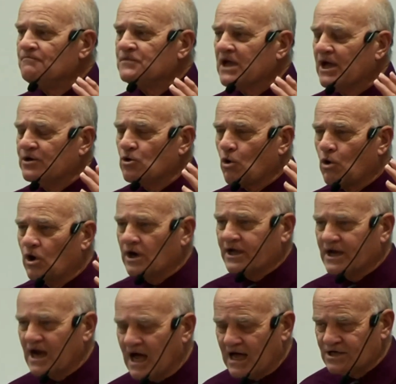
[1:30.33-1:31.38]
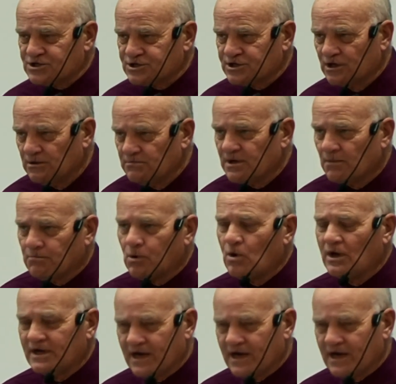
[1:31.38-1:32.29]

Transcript: and organize them and appoint